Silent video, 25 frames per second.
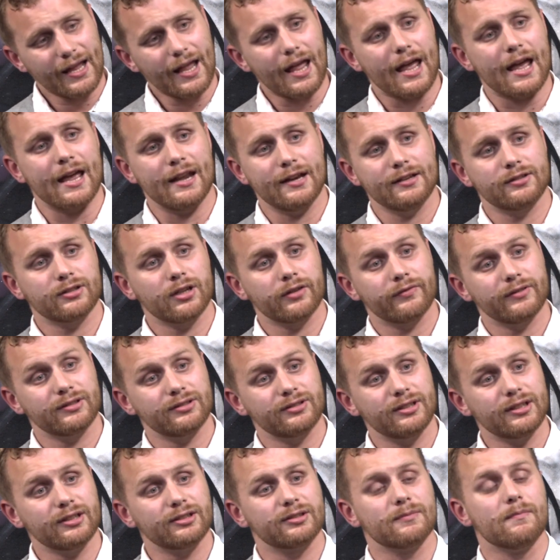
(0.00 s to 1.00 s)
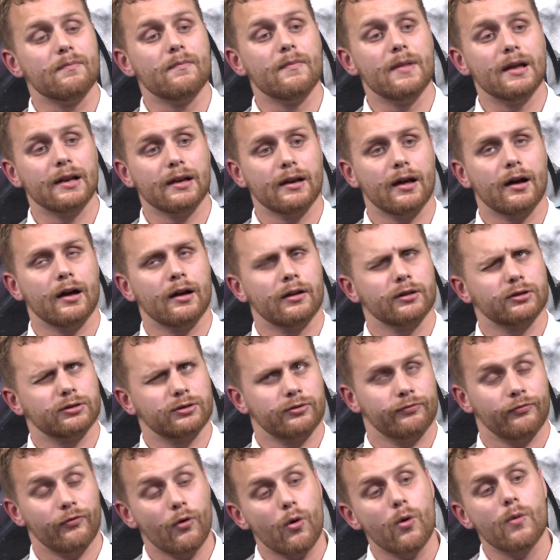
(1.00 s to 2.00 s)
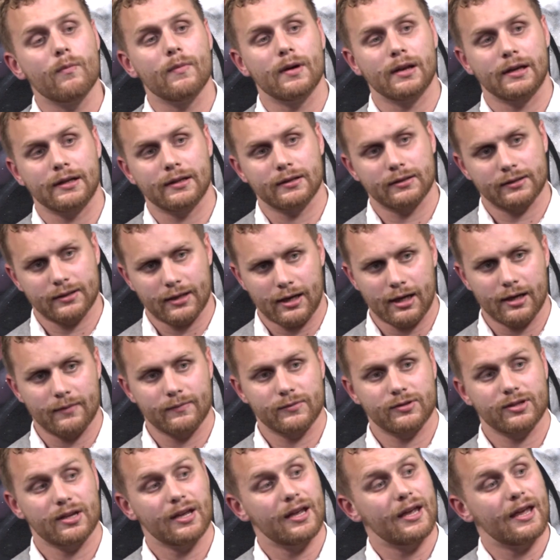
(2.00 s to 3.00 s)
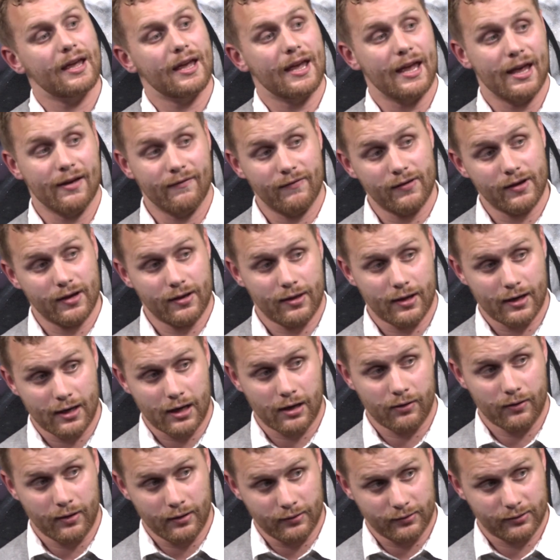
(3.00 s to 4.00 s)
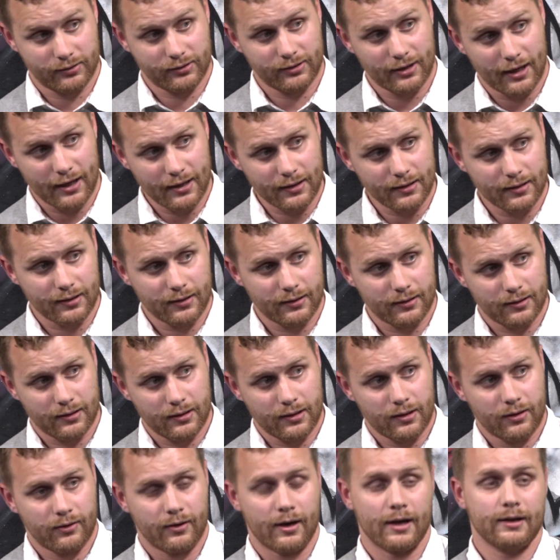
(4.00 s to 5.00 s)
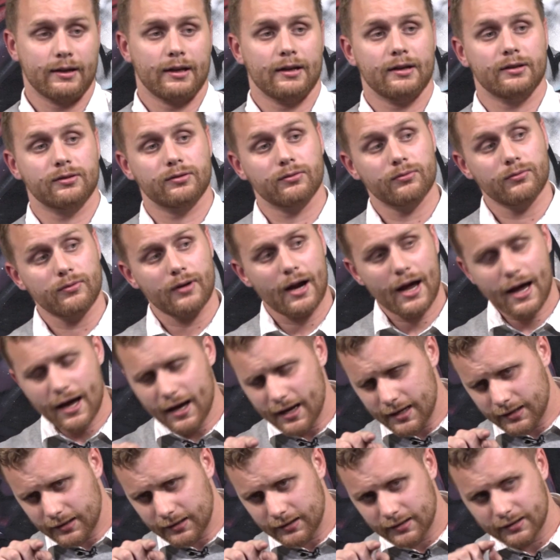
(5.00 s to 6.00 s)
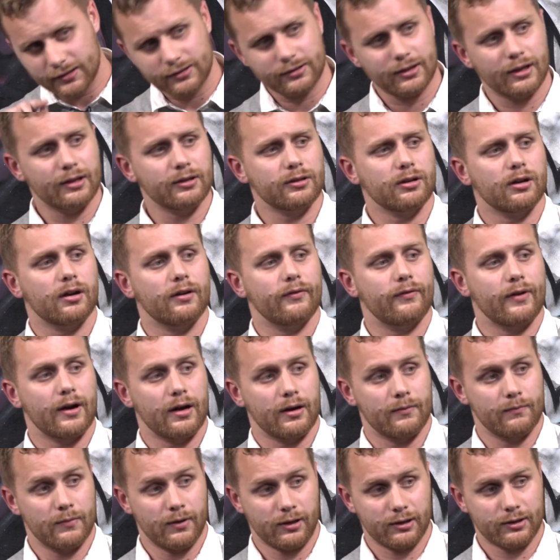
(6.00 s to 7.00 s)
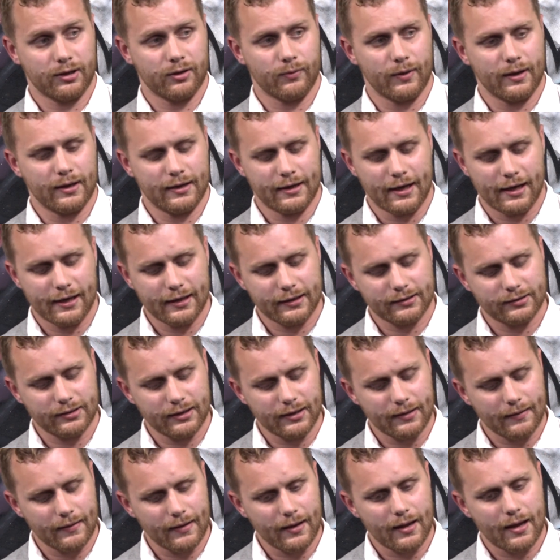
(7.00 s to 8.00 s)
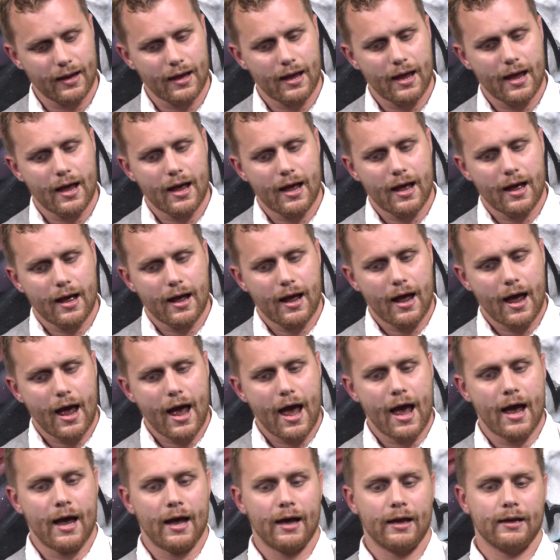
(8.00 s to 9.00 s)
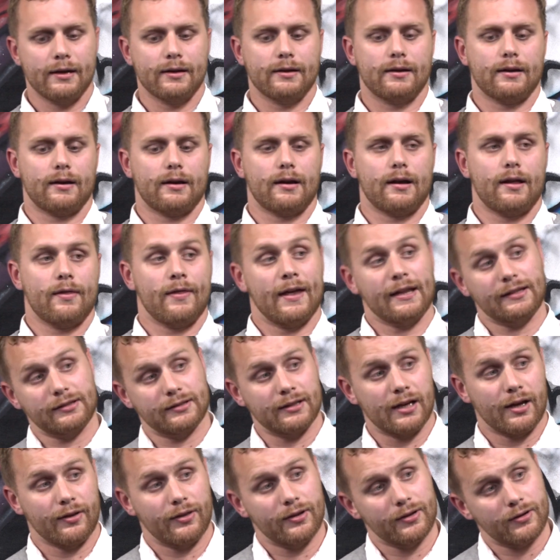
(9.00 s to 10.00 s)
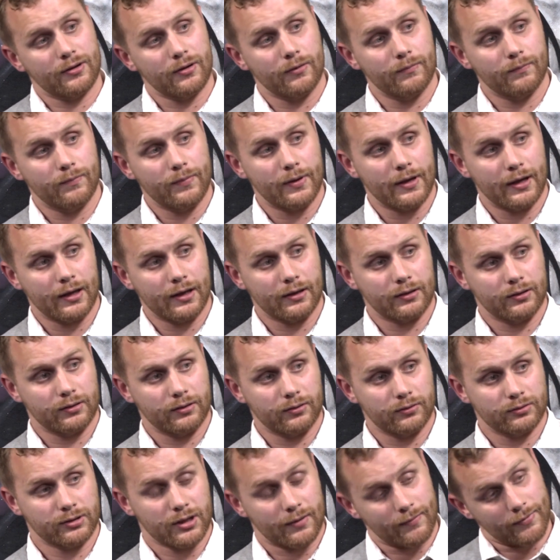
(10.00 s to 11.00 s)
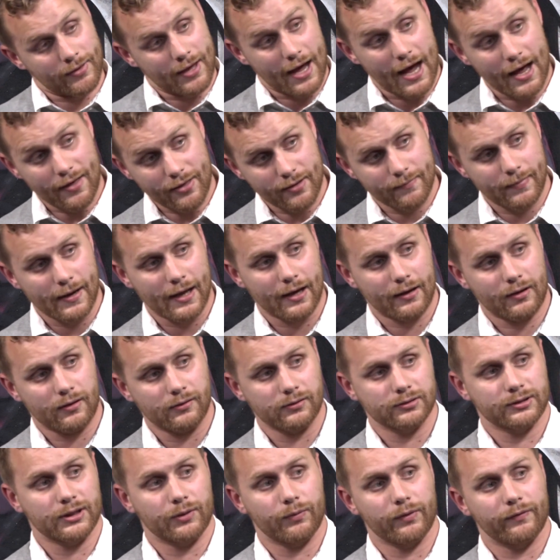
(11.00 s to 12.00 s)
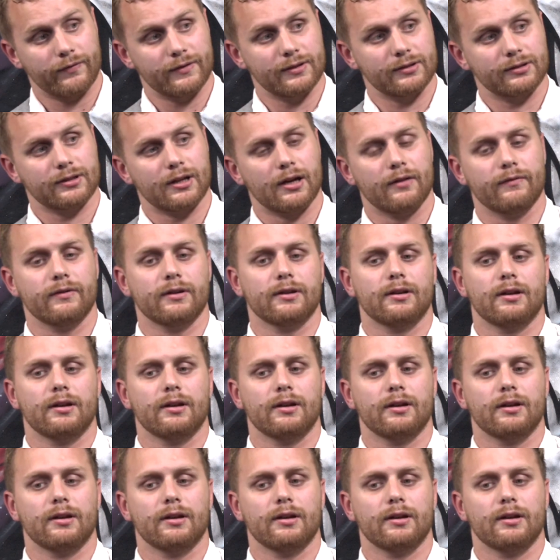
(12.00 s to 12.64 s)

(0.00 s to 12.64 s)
And it's over 4 million times heavier than our own sun. Mm. Right, and it's right in the center of our Milky Way galaxy. Mm. And that's nothing compared to some of the other black holes that we've discovered.